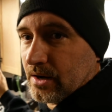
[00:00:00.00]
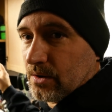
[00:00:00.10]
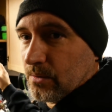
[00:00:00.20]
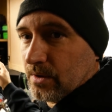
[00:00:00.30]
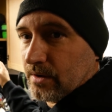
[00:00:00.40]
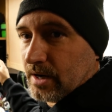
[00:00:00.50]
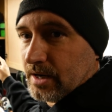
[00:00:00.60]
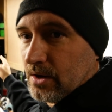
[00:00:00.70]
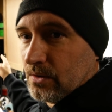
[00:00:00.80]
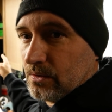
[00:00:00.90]
or whether I
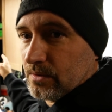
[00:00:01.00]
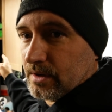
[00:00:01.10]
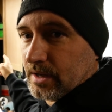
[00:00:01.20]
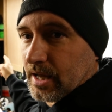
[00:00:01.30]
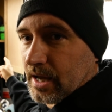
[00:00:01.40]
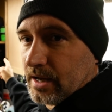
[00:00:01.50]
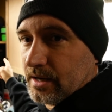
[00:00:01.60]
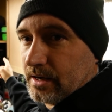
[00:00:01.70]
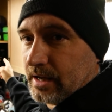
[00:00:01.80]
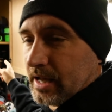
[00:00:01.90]
don't. Cat in the